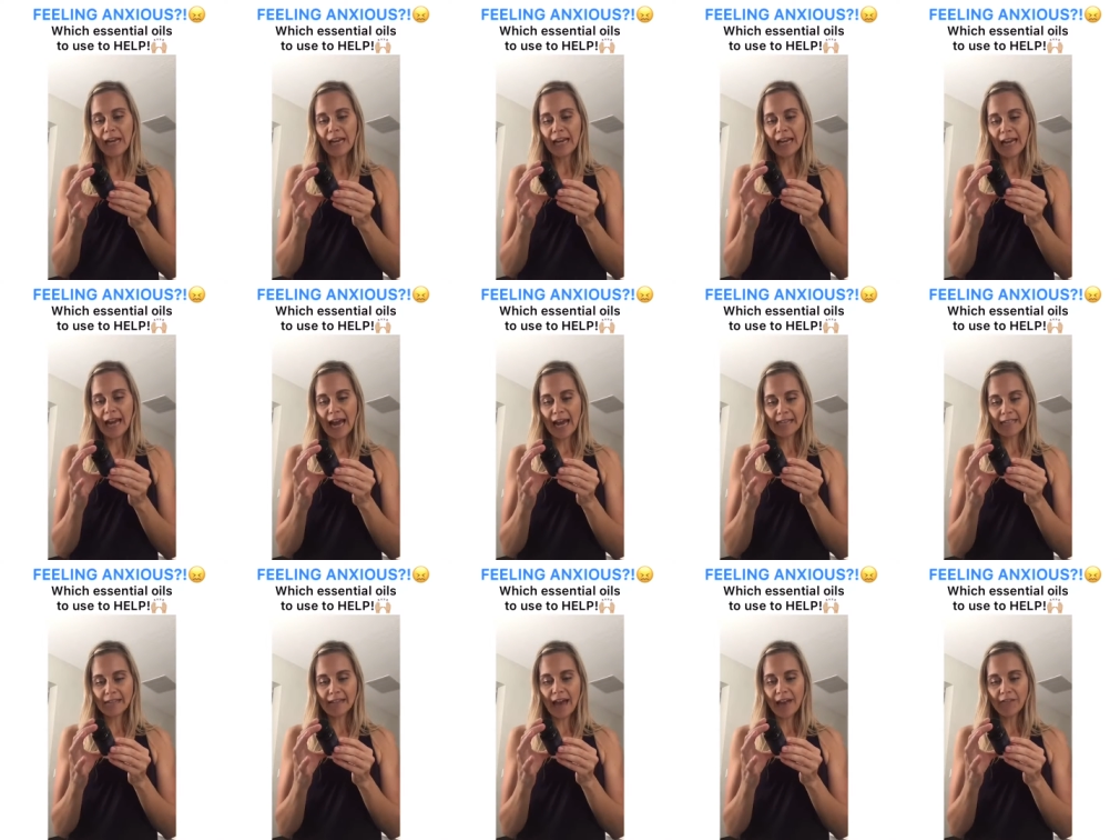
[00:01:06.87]
It
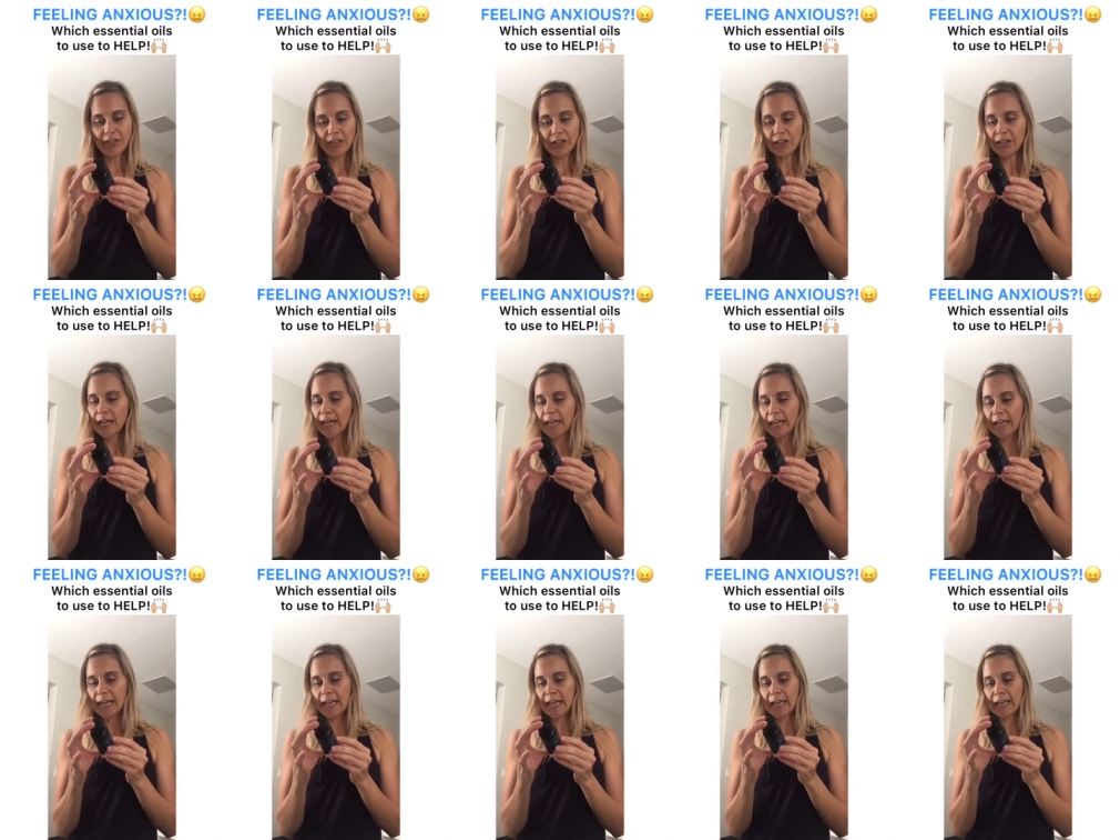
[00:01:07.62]
has lavender in
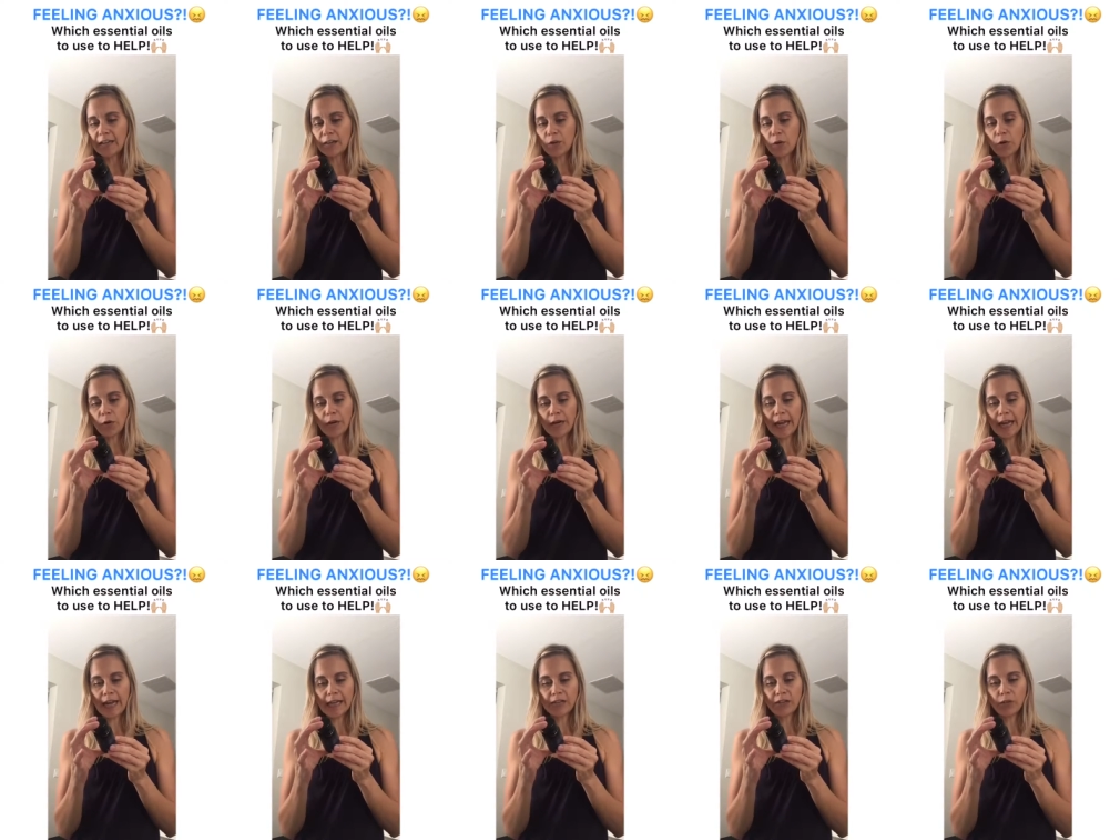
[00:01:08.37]
it,
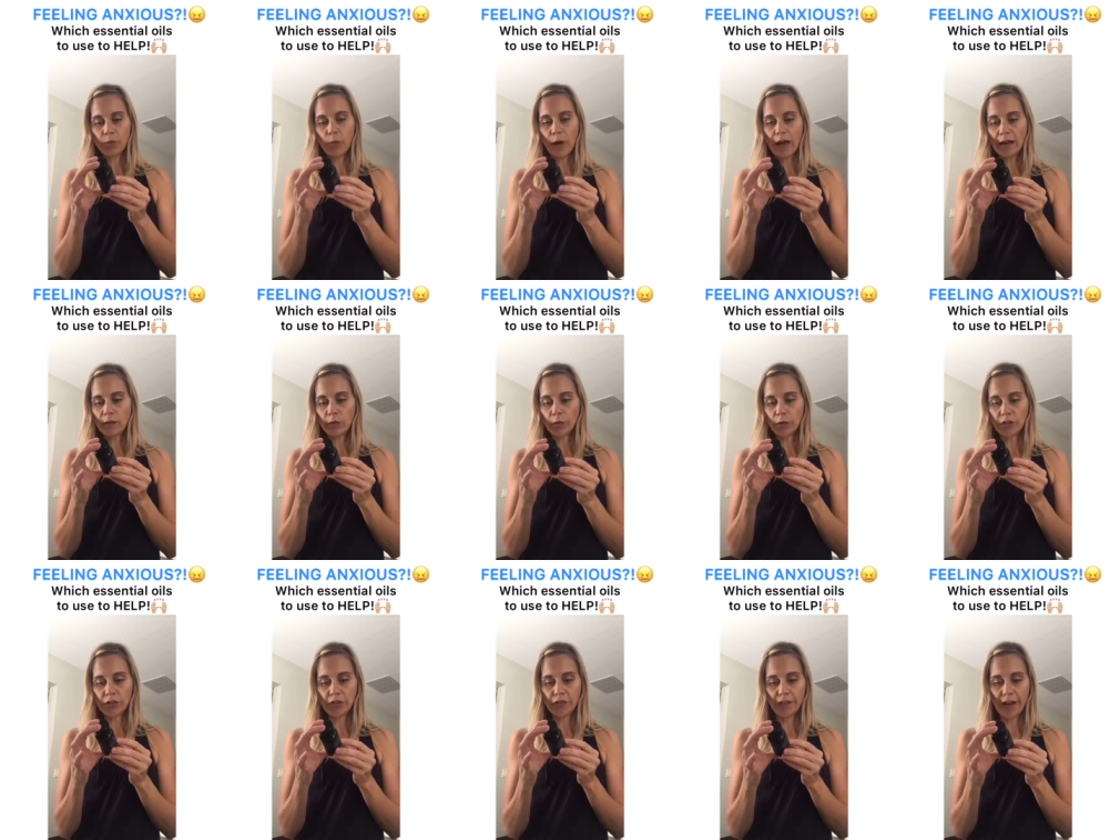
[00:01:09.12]
coriander, wild
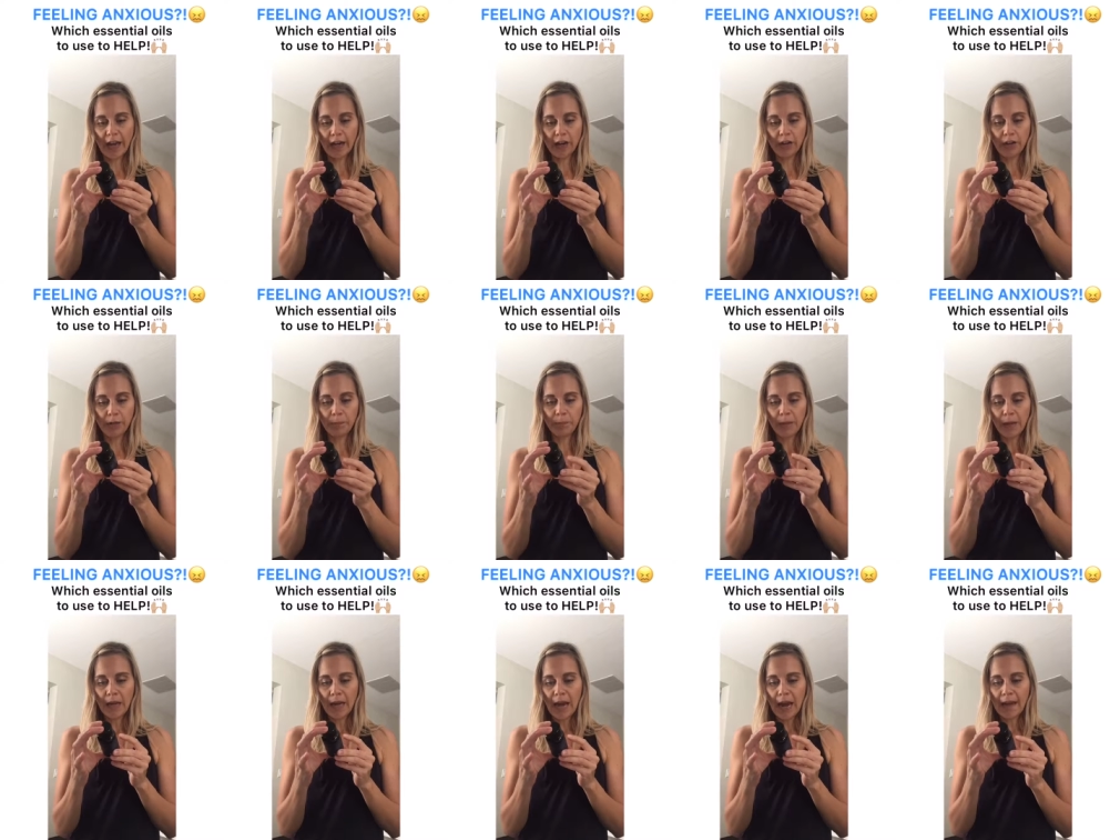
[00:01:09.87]
orange, fennel,
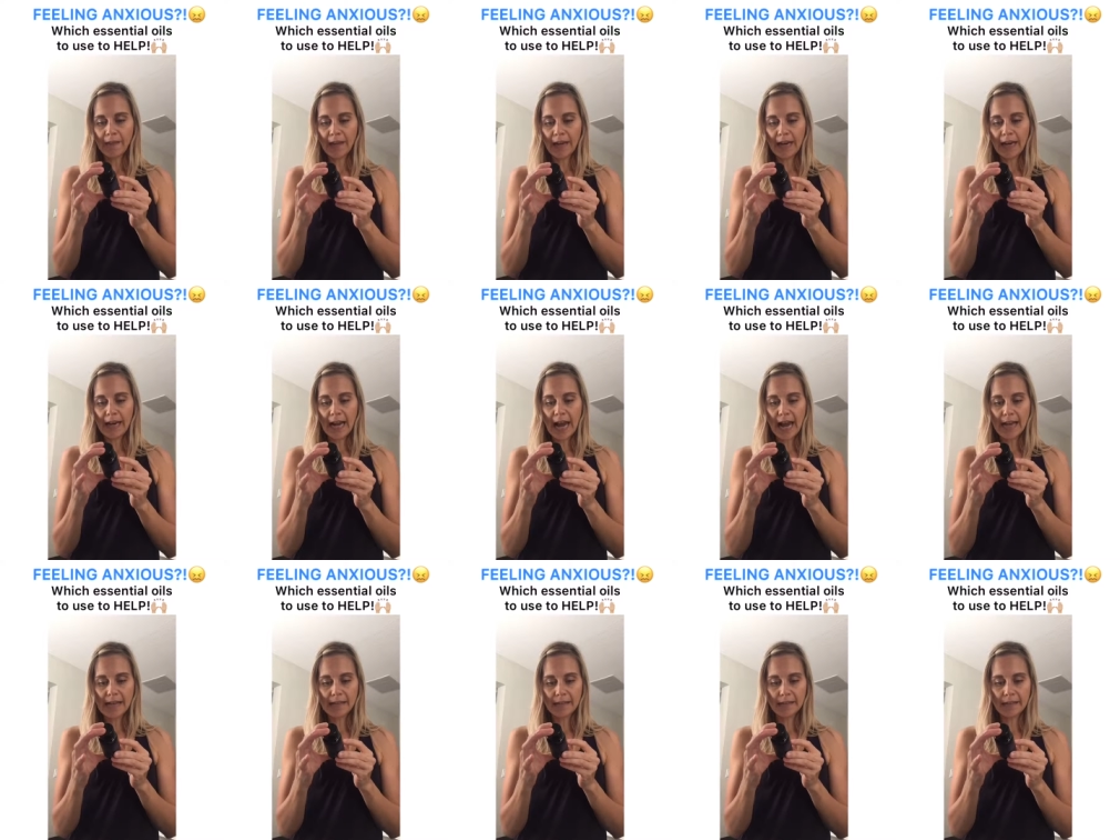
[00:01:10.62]
and then it
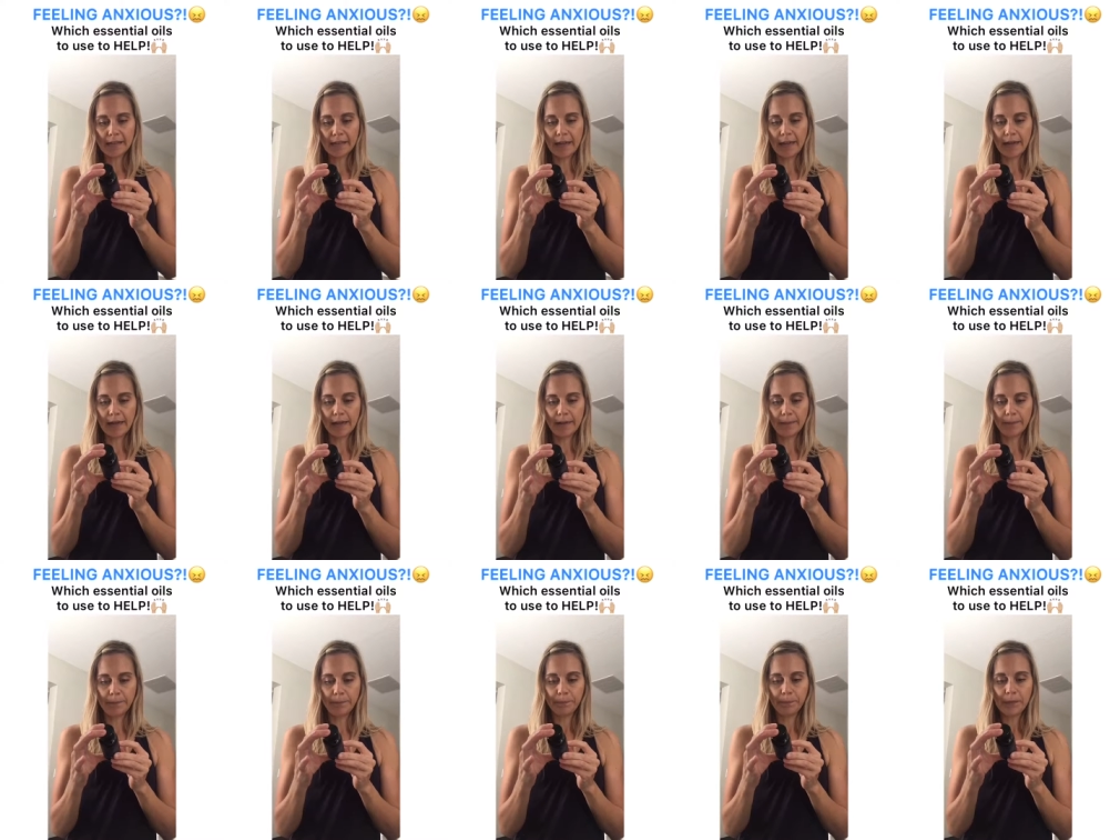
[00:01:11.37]
has
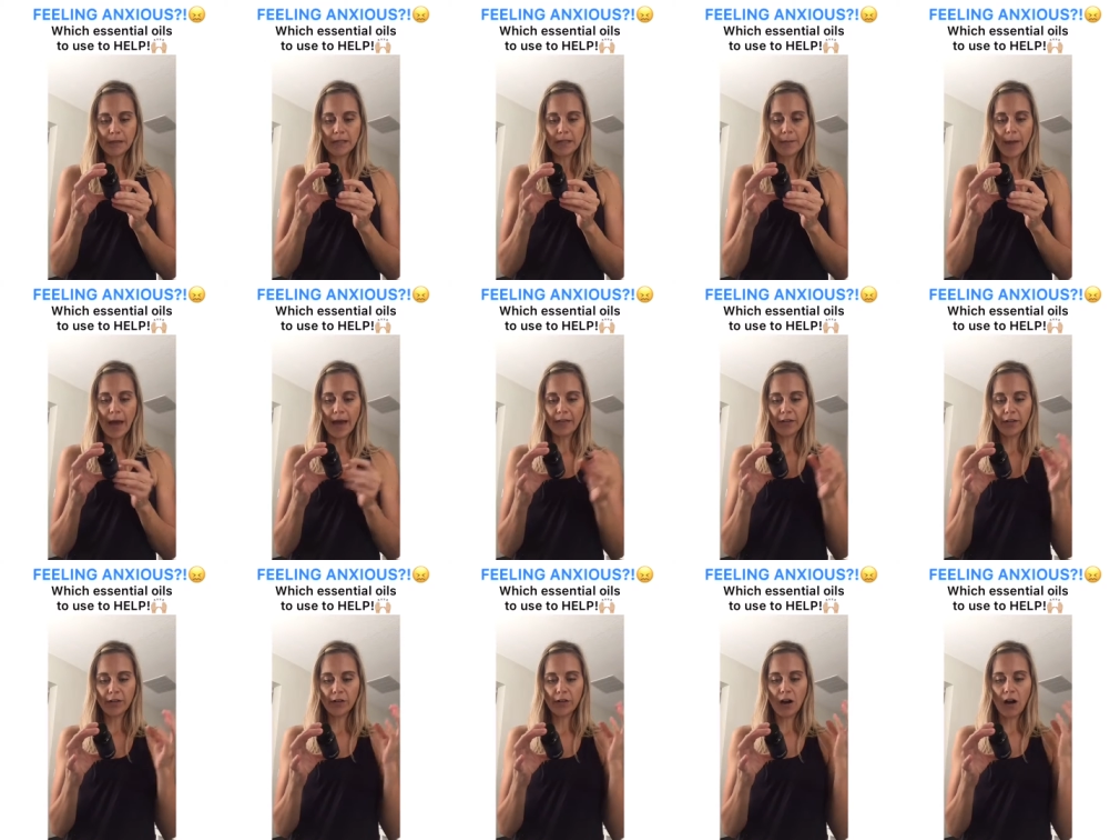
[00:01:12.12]
some, some
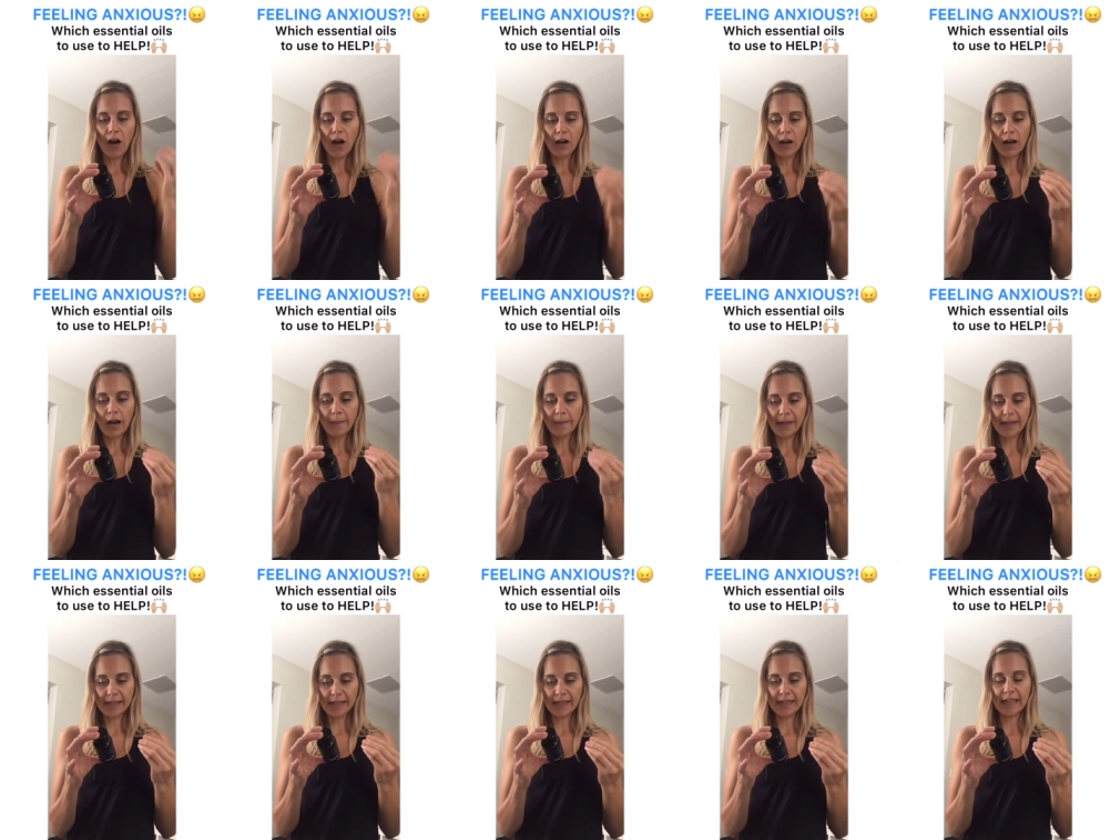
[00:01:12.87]
other
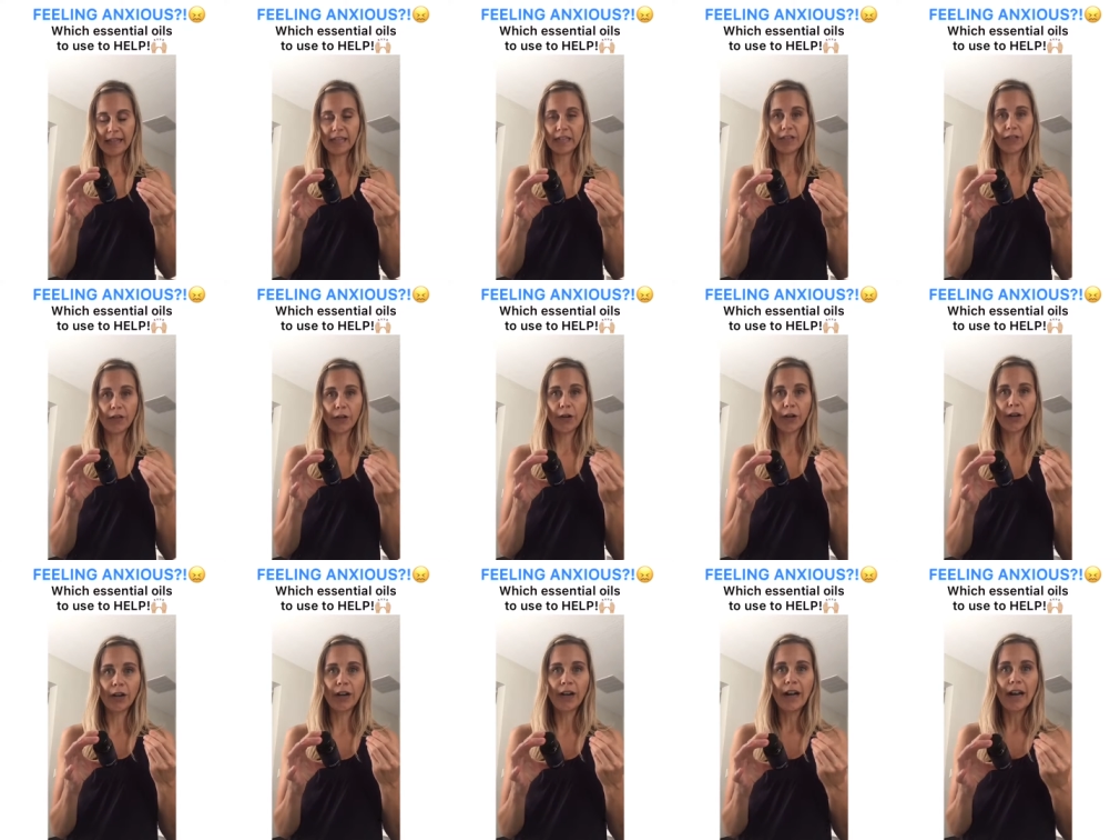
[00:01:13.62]
amazing things for